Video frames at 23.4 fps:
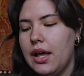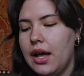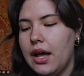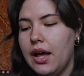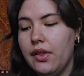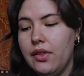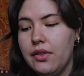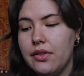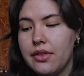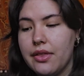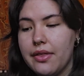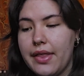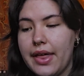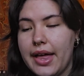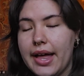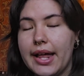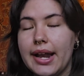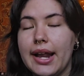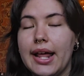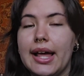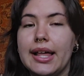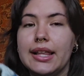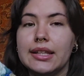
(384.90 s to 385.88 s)
Other than
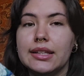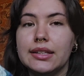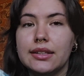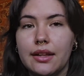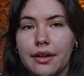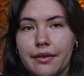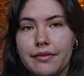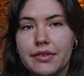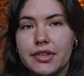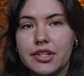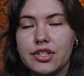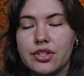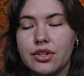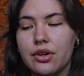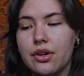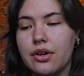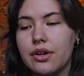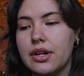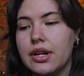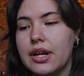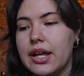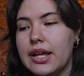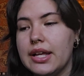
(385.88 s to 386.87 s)
that, I love this
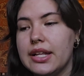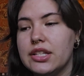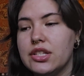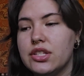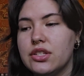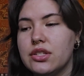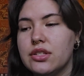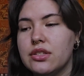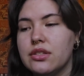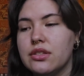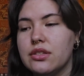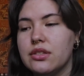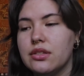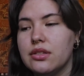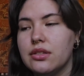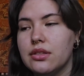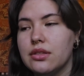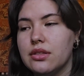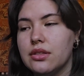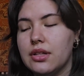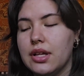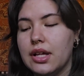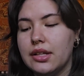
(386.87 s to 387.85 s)
yarn.
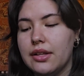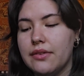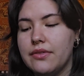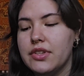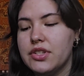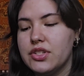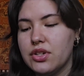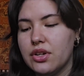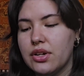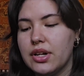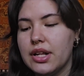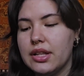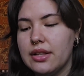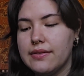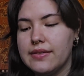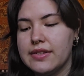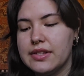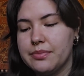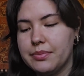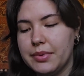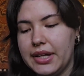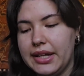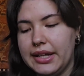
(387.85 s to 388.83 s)
I love this yarn. I love
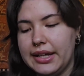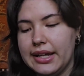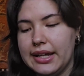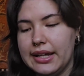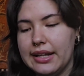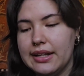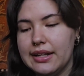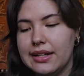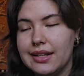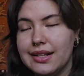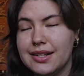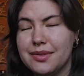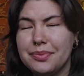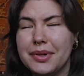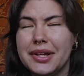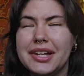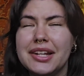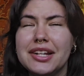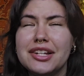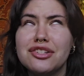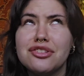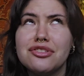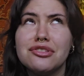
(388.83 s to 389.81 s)
this blanket. This
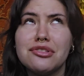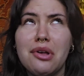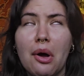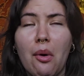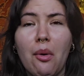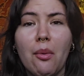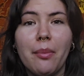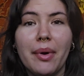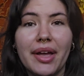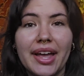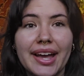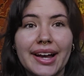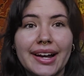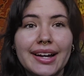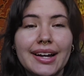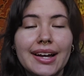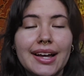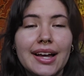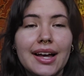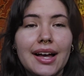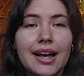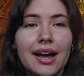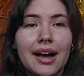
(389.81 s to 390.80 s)
blanket is so big.
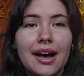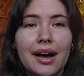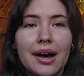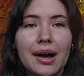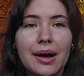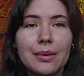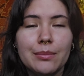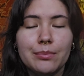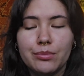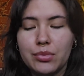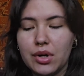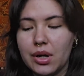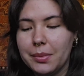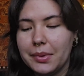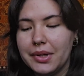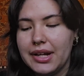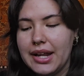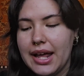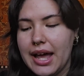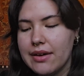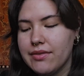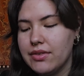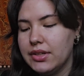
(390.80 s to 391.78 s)
Probably gonna
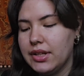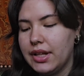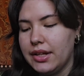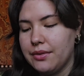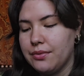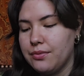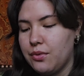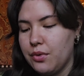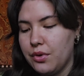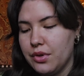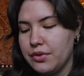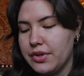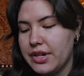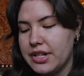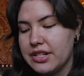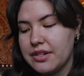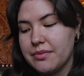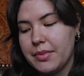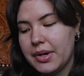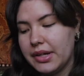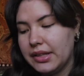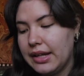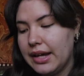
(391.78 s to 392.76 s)
have it like for the rest of
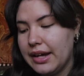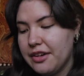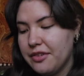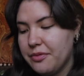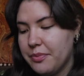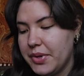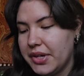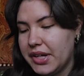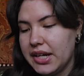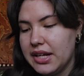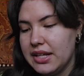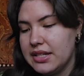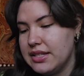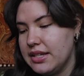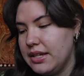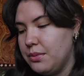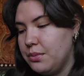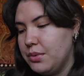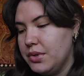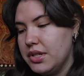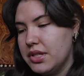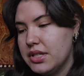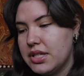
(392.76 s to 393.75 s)
my life because it
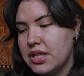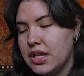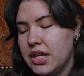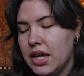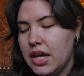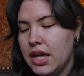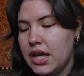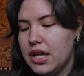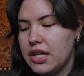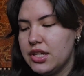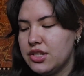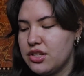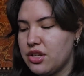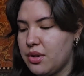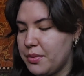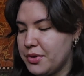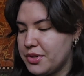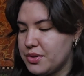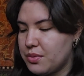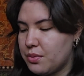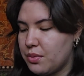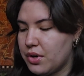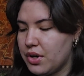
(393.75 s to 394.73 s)
was so
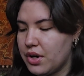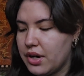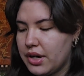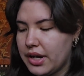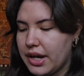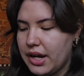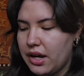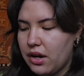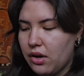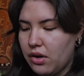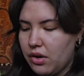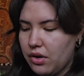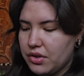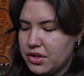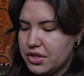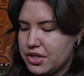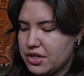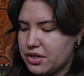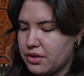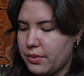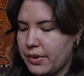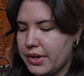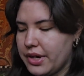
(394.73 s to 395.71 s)
much work, and all the
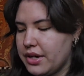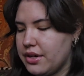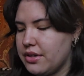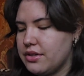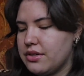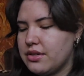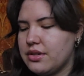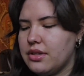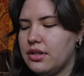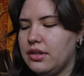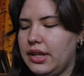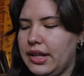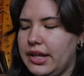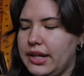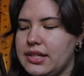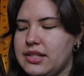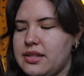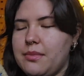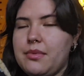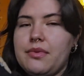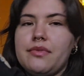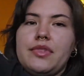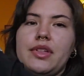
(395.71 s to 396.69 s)
squares, like
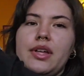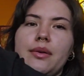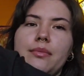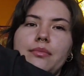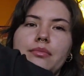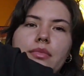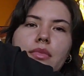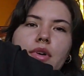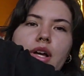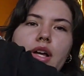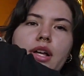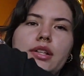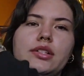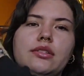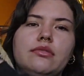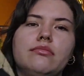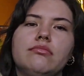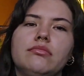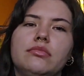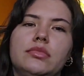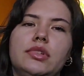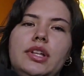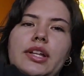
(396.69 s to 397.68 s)
some of them,
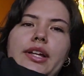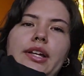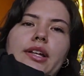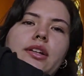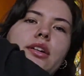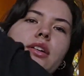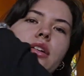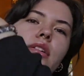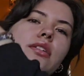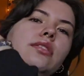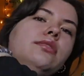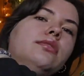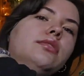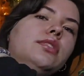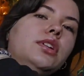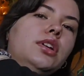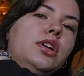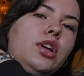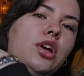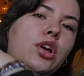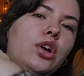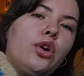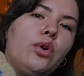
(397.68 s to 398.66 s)
like
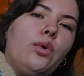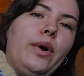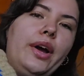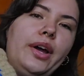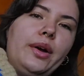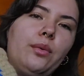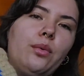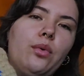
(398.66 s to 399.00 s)
quite